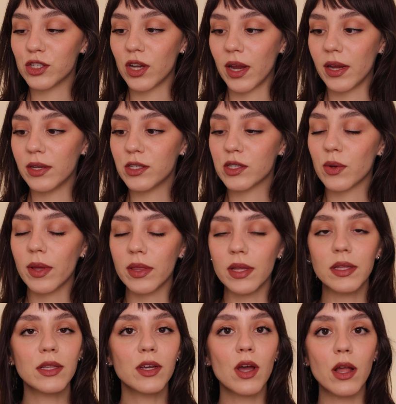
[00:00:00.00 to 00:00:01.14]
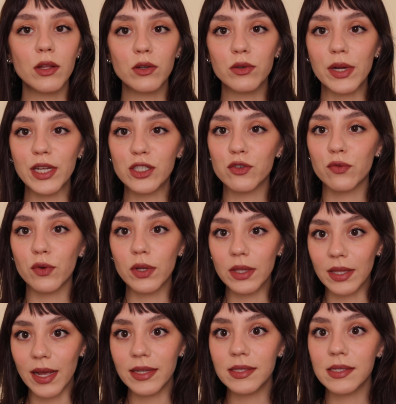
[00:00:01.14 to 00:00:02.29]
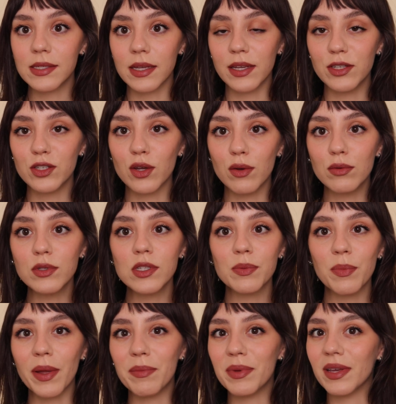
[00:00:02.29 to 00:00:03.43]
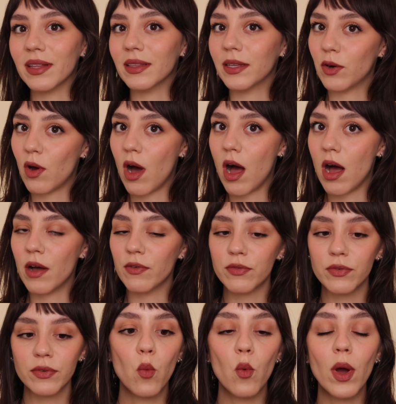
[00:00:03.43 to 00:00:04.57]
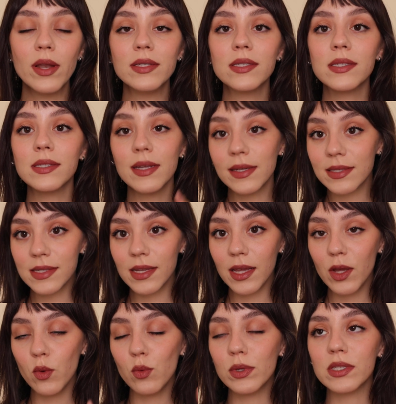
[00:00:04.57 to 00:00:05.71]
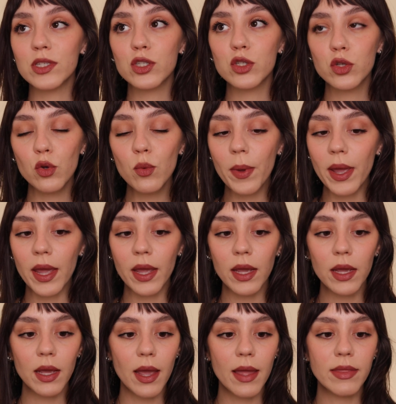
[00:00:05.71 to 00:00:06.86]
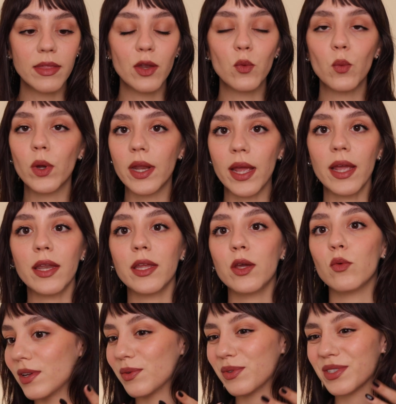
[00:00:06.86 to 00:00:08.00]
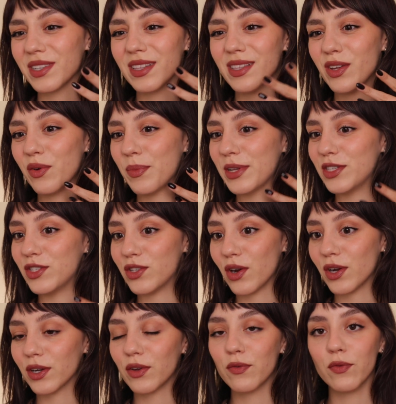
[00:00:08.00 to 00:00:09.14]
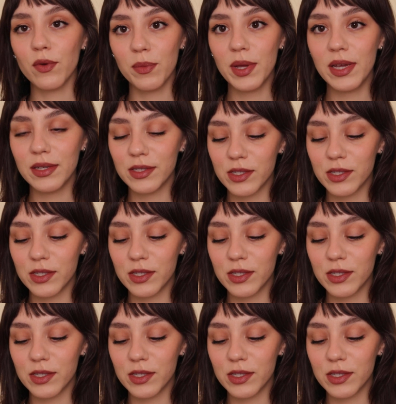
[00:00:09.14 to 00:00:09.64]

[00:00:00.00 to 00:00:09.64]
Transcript: shade, so I think the color range for light skin tones might be a little off. 160 was too pink, and then 180, it was a little bit dark for me.